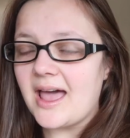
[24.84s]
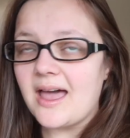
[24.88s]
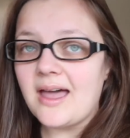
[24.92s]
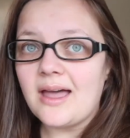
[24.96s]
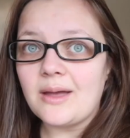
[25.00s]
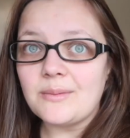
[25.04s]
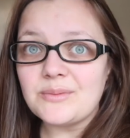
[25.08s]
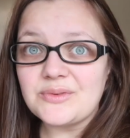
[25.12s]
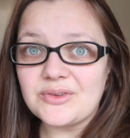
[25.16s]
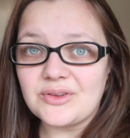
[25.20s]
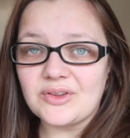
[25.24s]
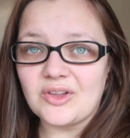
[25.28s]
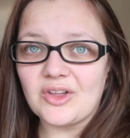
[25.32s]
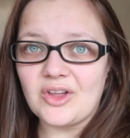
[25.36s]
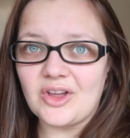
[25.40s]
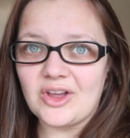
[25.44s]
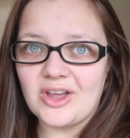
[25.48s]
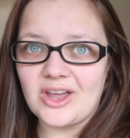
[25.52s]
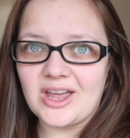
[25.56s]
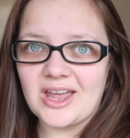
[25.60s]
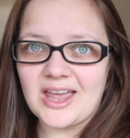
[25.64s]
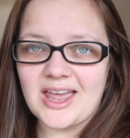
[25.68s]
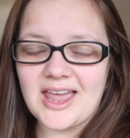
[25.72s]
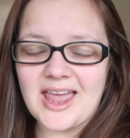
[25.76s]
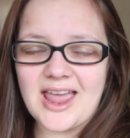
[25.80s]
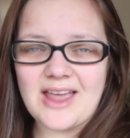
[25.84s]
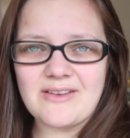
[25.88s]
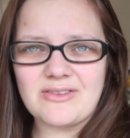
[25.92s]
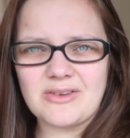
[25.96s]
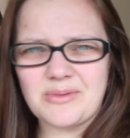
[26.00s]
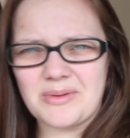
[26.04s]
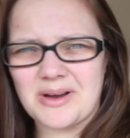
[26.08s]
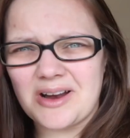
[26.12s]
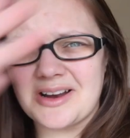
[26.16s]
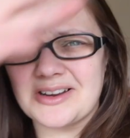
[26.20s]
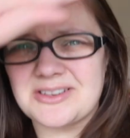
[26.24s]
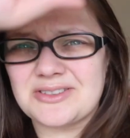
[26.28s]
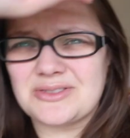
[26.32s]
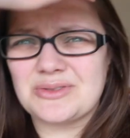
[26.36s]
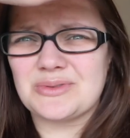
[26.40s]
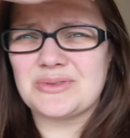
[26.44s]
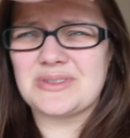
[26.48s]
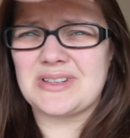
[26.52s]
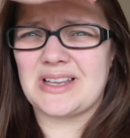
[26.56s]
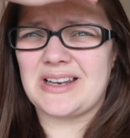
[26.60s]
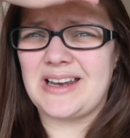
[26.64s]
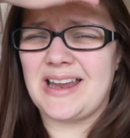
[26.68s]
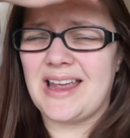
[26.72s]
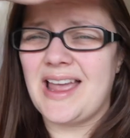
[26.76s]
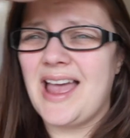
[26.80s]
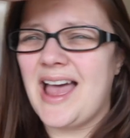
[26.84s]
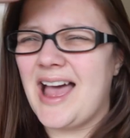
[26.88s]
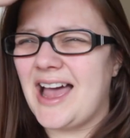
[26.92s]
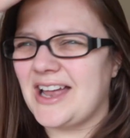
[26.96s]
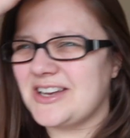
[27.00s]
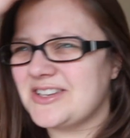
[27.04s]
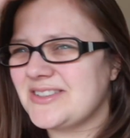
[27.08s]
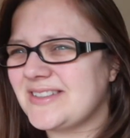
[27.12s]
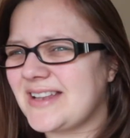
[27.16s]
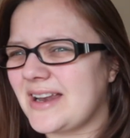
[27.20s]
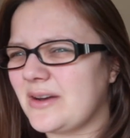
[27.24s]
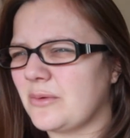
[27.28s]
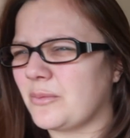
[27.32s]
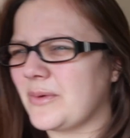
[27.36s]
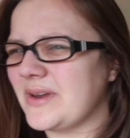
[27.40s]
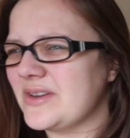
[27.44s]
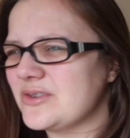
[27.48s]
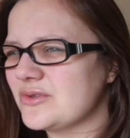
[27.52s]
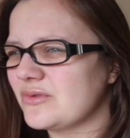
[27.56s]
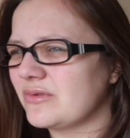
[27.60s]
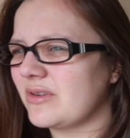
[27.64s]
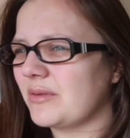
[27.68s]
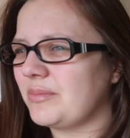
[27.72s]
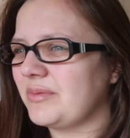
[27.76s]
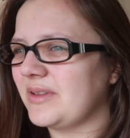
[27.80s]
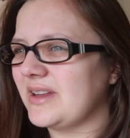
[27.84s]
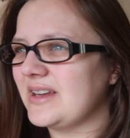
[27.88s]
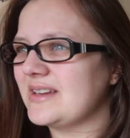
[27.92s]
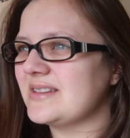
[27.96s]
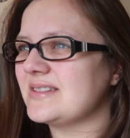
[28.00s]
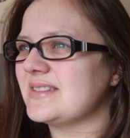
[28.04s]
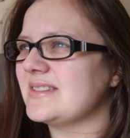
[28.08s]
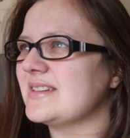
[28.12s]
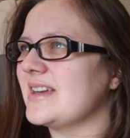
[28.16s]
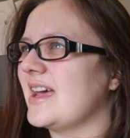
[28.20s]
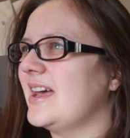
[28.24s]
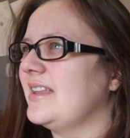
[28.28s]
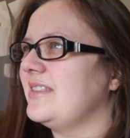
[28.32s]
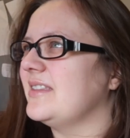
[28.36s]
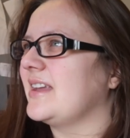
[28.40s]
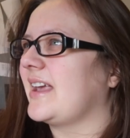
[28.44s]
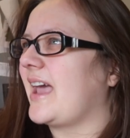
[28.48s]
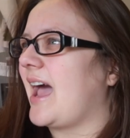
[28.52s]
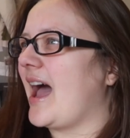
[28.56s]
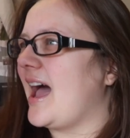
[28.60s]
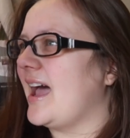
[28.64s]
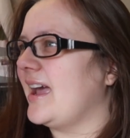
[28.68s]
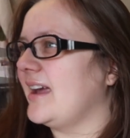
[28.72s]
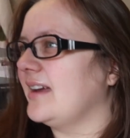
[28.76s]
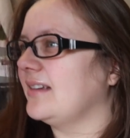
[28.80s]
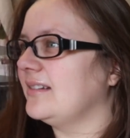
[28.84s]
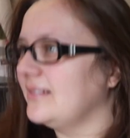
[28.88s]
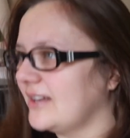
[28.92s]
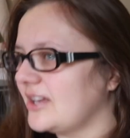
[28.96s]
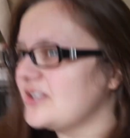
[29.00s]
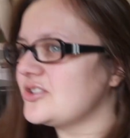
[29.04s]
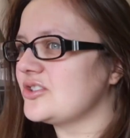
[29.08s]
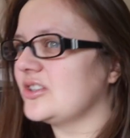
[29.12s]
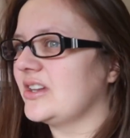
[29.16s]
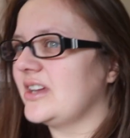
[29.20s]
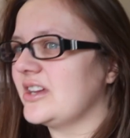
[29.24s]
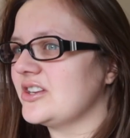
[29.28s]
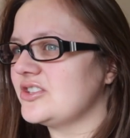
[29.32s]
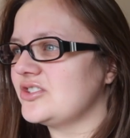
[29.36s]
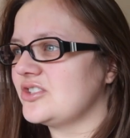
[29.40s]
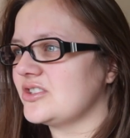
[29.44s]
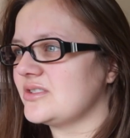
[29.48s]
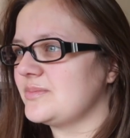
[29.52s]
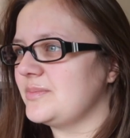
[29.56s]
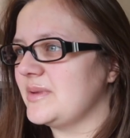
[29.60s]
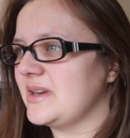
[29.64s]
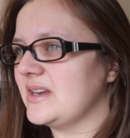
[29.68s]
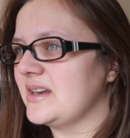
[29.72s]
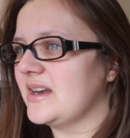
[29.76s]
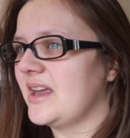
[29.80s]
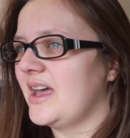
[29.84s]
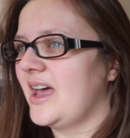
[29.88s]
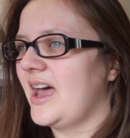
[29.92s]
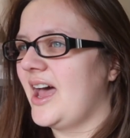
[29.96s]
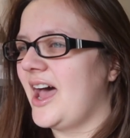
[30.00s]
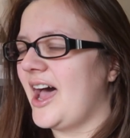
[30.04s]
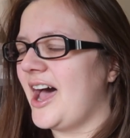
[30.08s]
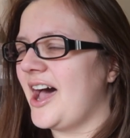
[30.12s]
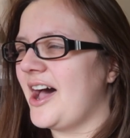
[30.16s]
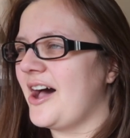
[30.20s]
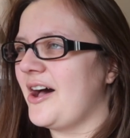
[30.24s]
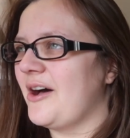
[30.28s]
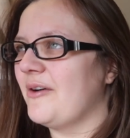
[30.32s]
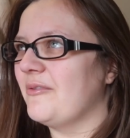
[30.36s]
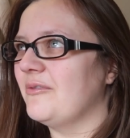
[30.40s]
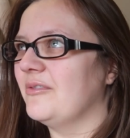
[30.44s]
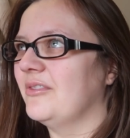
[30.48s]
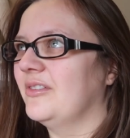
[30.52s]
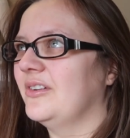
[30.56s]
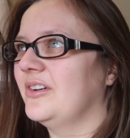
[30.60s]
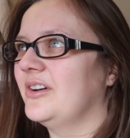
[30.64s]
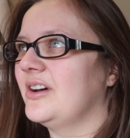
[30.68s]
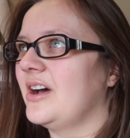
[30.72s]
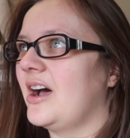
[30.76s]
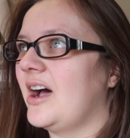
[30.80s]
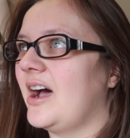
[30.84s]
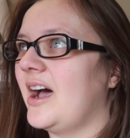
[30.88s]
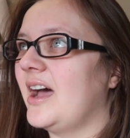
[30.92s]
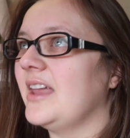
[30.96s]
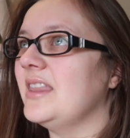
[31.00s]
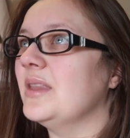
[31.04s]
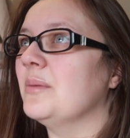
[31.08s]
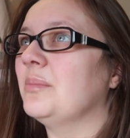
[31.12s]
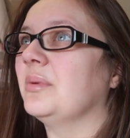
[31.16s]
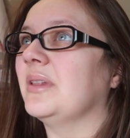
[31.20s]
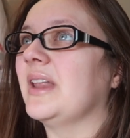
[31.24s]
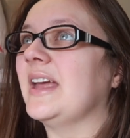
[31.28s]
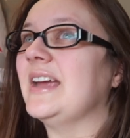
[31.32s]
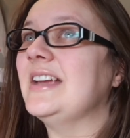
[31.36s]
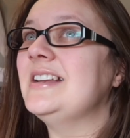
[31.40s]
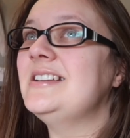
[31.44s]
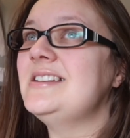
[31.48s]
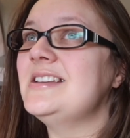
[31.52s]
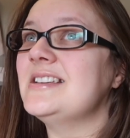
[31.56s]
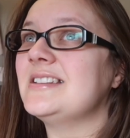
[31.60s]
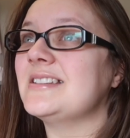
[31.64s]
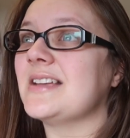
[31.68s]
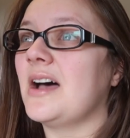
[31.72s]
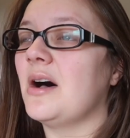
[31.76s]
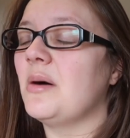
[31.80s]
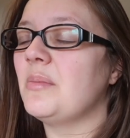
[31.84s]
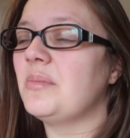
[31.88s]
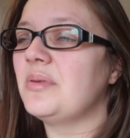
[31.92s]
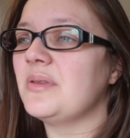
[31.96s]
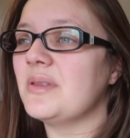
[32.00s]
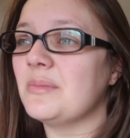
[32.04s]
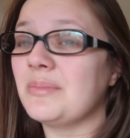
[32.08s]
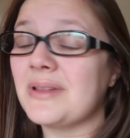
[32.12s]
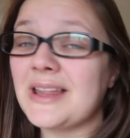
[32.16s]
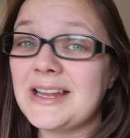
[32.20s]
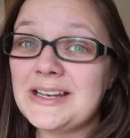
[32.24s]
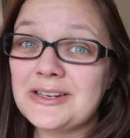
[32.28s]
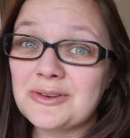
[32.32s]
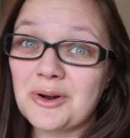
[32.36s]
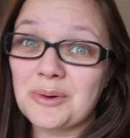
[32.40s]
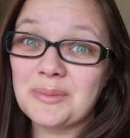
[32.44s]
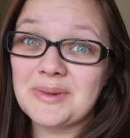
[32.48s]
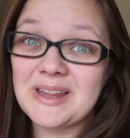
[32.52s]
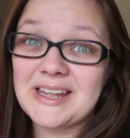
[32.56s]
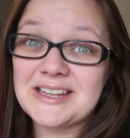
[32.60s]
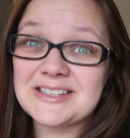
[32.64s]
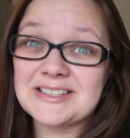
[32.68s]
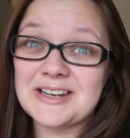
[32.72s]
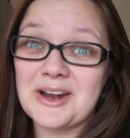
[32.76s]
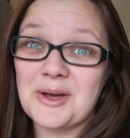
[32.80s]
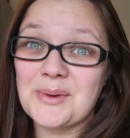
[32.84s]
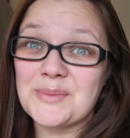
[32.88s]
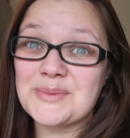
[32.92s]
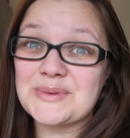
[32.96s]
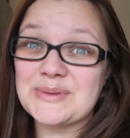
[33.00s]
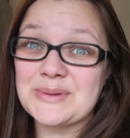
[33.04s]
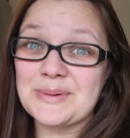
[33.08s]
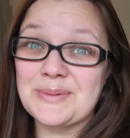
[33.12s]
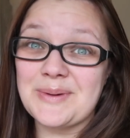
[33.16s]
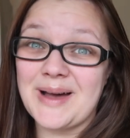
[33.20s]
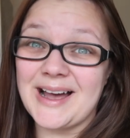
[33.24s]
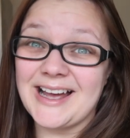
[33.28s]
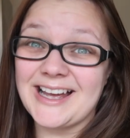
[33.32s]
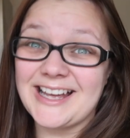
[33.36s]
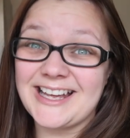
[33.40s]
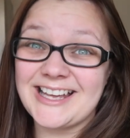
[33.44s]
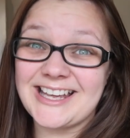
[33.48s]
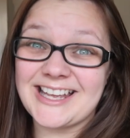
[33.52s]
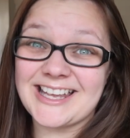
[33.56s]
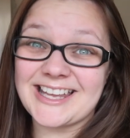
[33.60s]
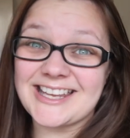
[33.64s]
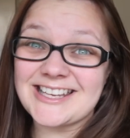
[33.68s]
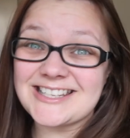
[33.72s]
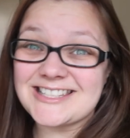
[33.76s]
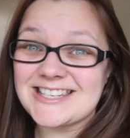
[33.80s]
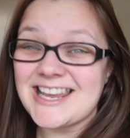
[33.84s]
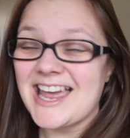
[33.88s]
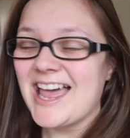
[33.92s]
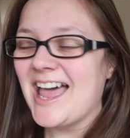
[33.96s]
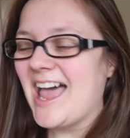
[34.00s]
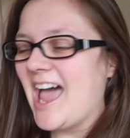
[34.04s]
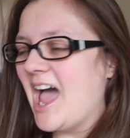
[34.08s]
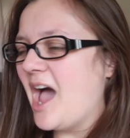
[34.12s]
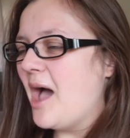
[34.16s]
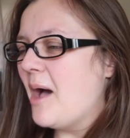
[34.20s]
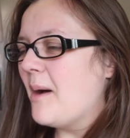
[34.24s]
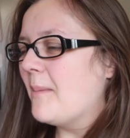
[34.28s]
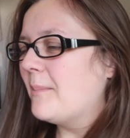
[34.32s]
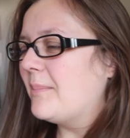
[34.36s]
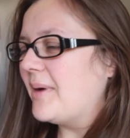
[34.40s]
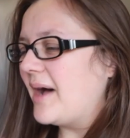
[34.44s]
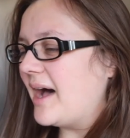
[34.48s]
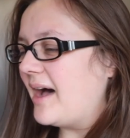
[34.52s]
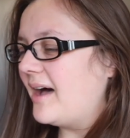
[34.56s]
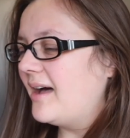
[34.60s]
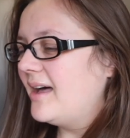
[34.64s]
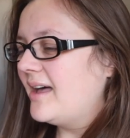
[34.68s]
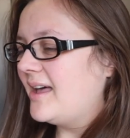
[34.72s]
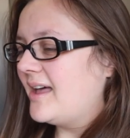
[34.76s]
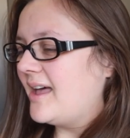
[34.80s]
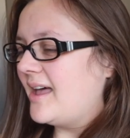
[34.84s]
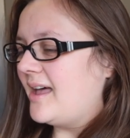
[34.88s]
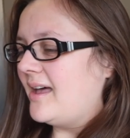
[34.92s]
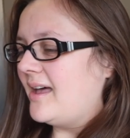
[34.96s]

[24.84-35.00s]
Absolute everywhere. It's so sunny. I just had a window replaced and the guy literally has just been and the blind is up. The blind normally isn't up so much, but